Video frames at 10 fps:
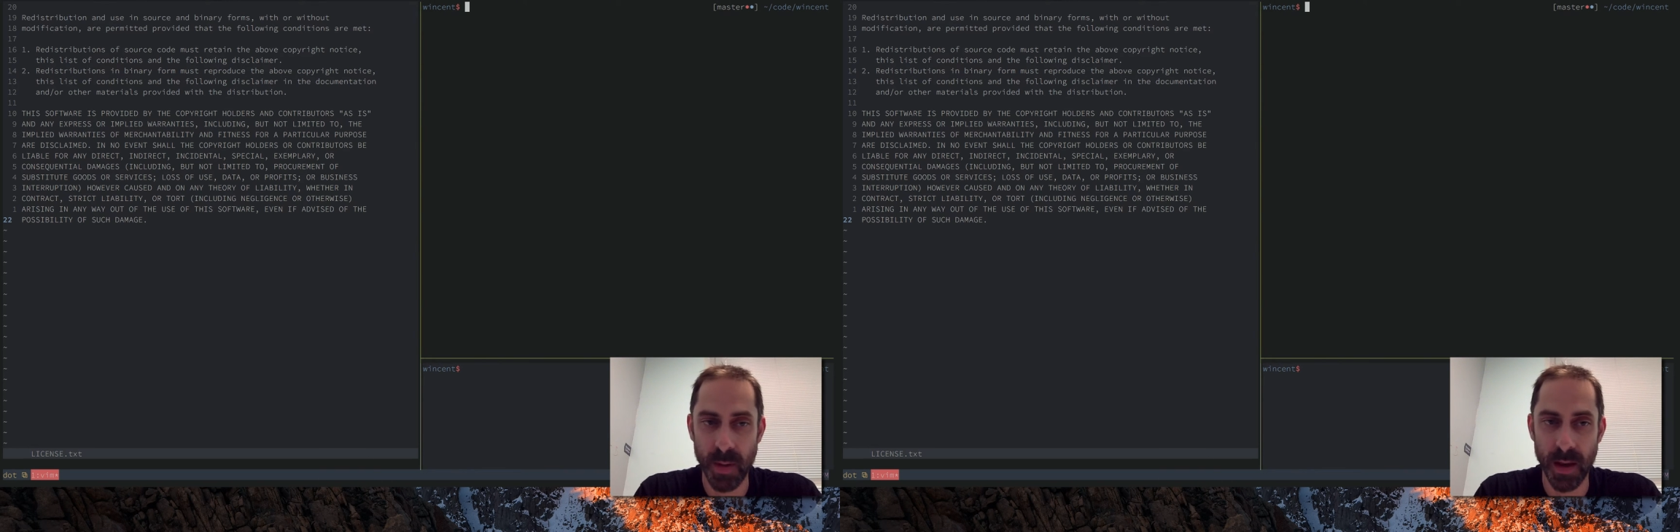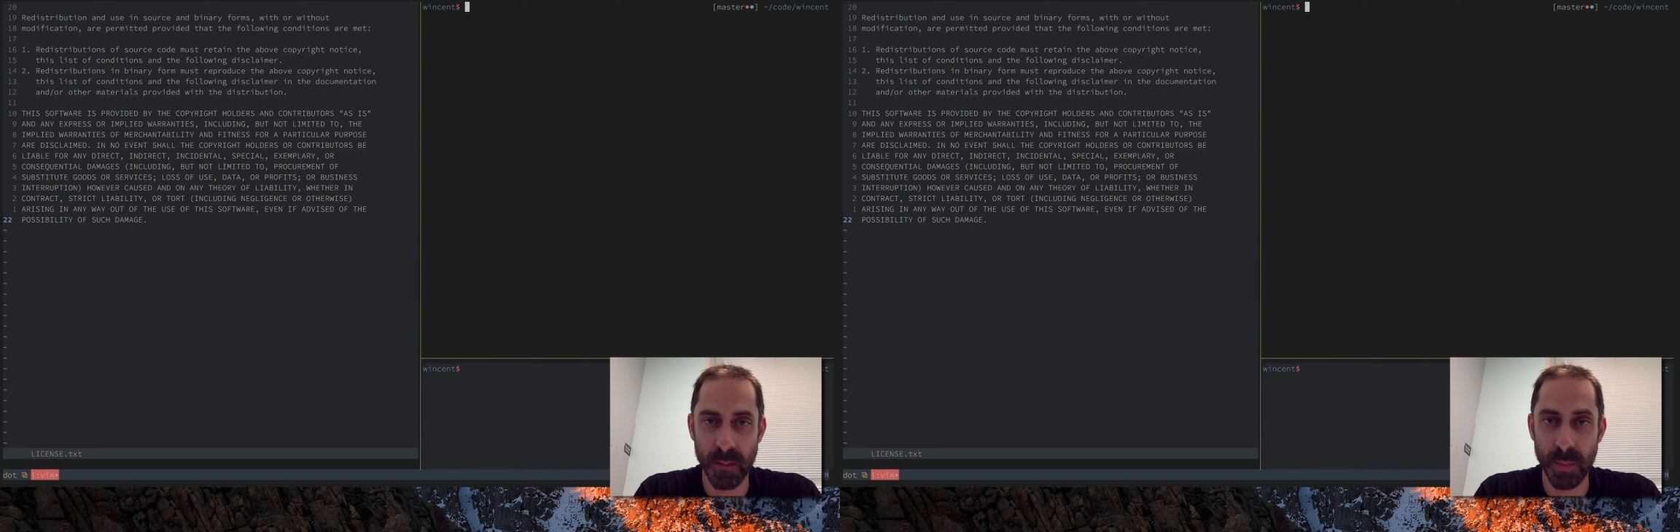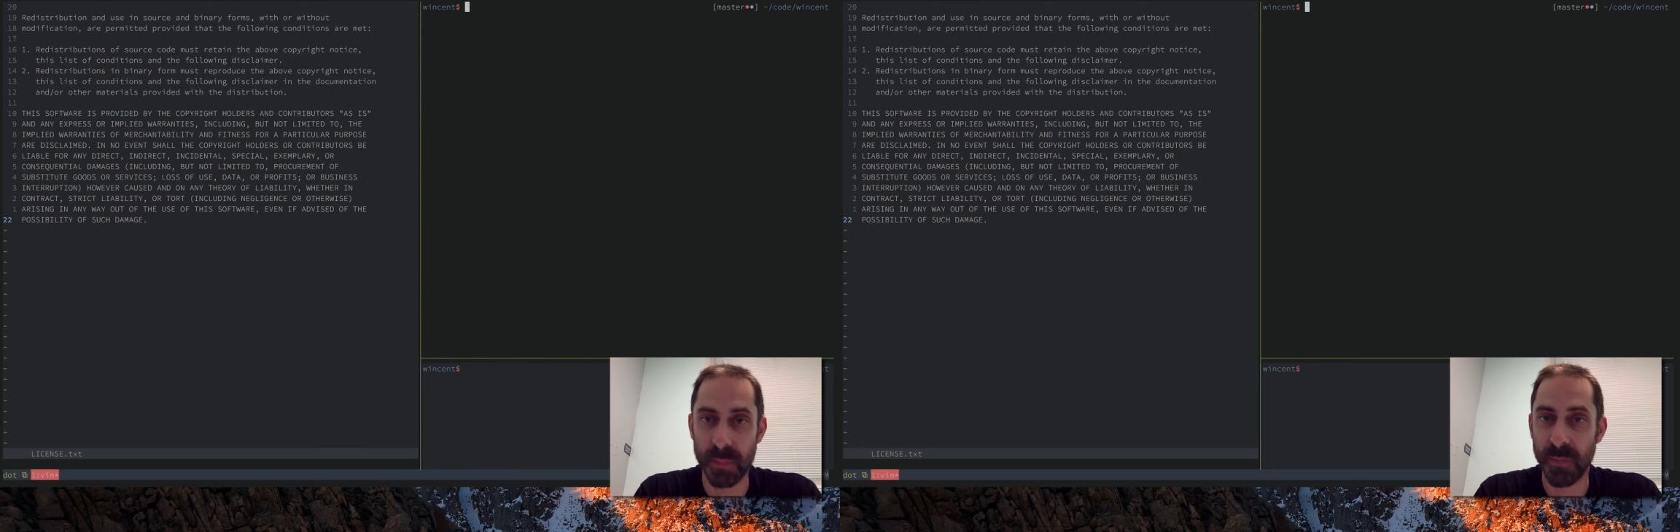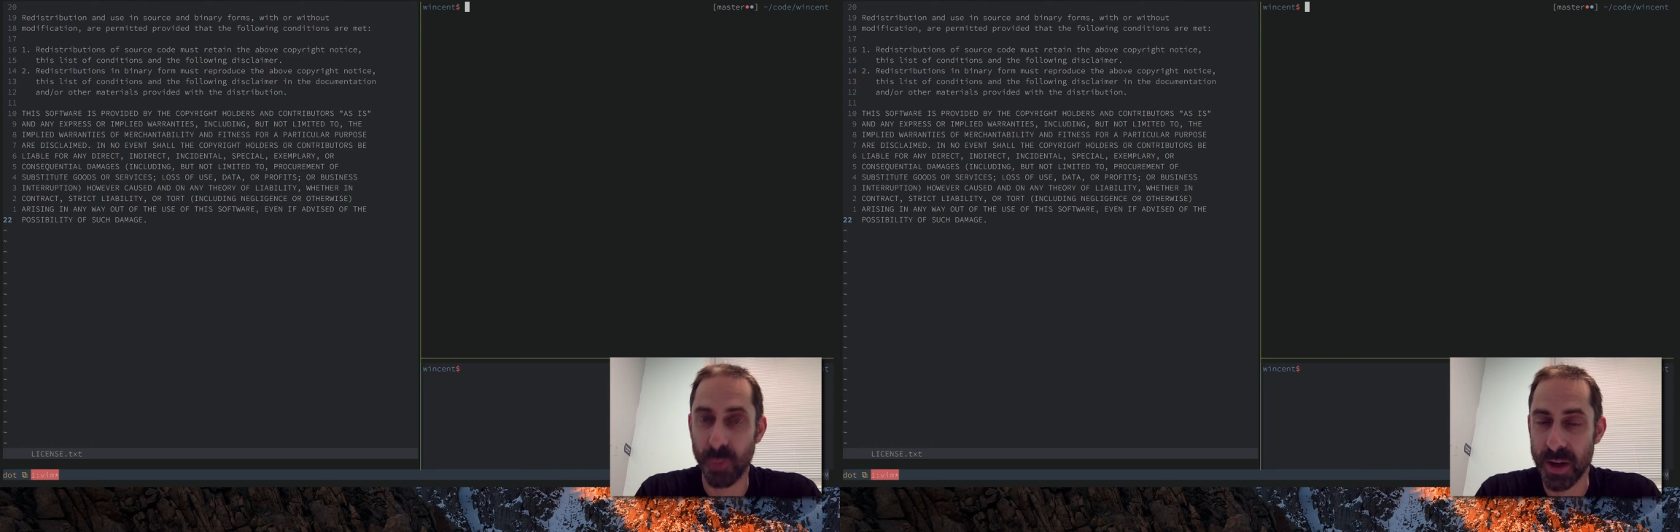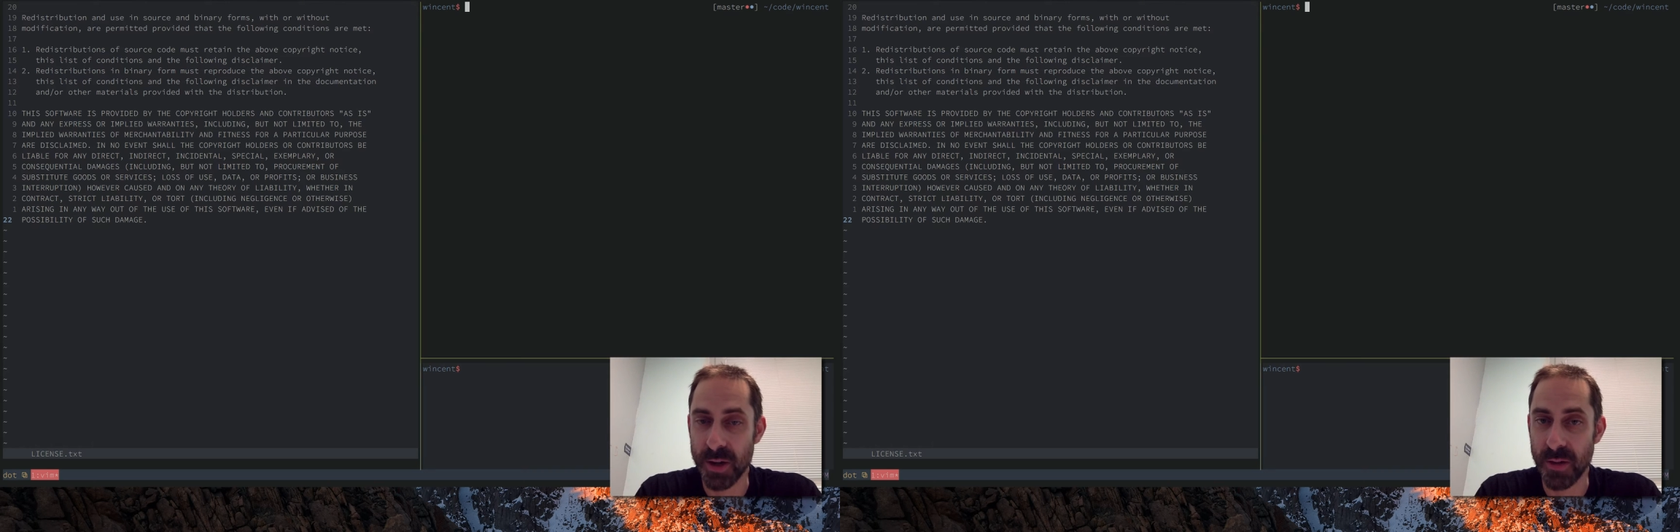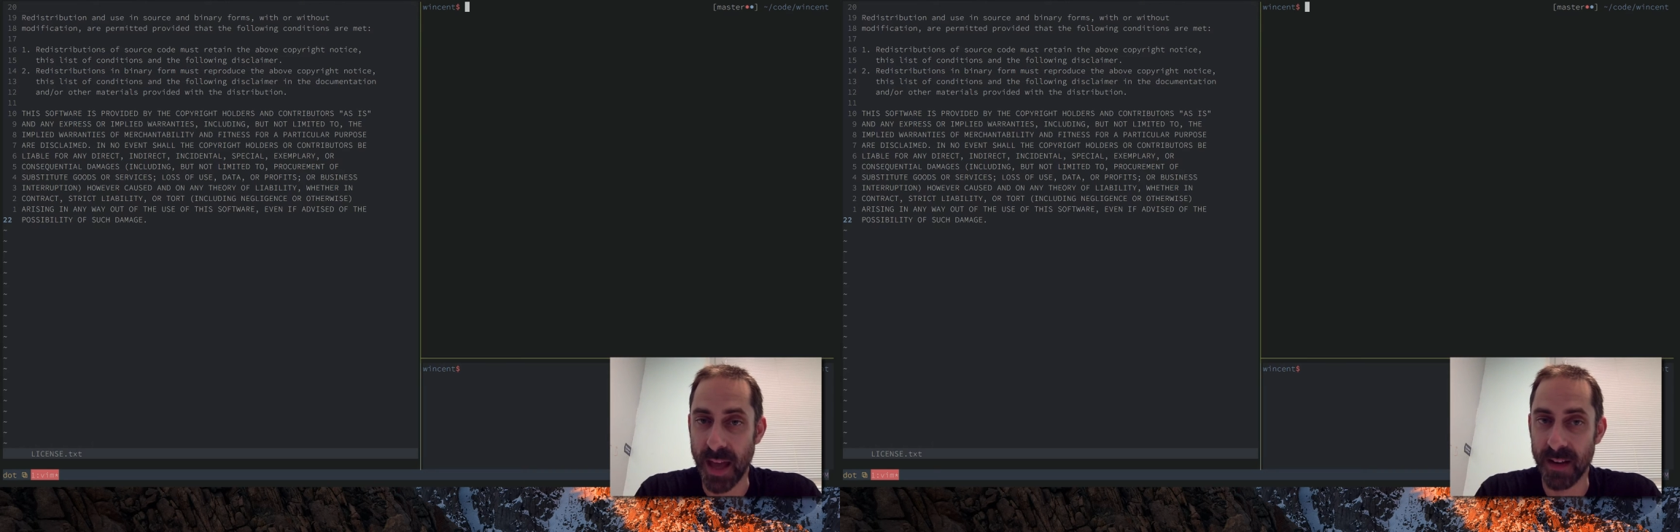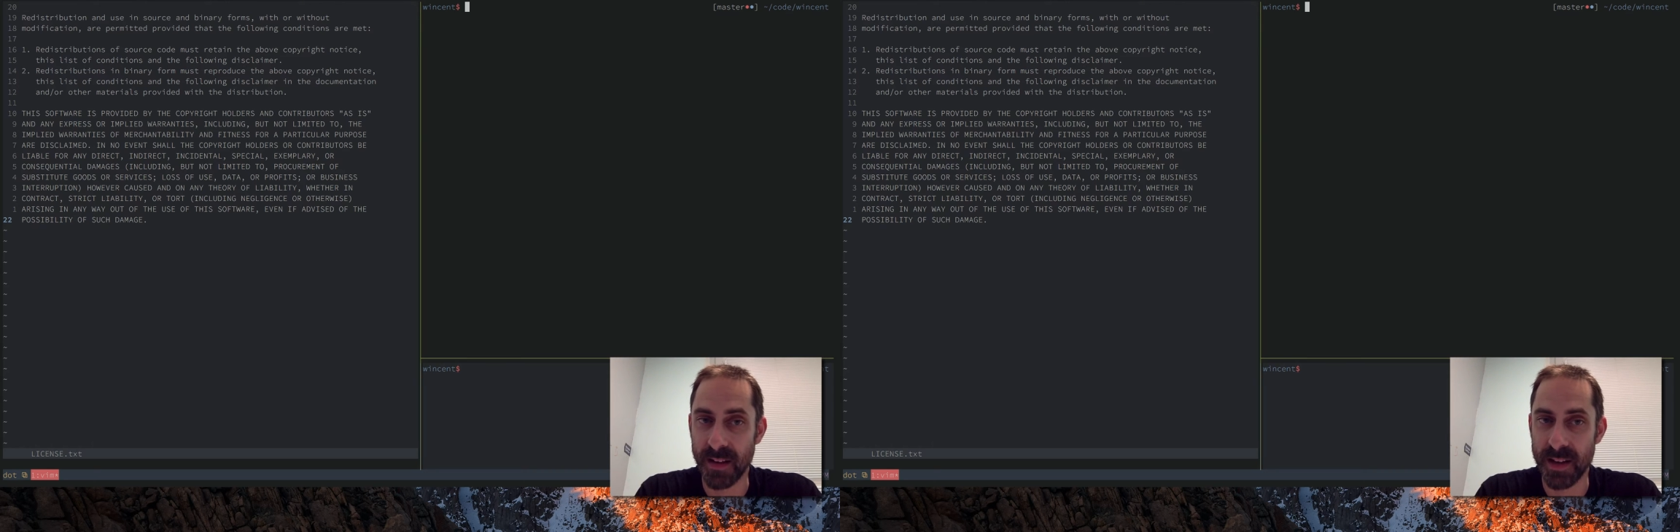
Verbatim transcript: Um, but before I do that,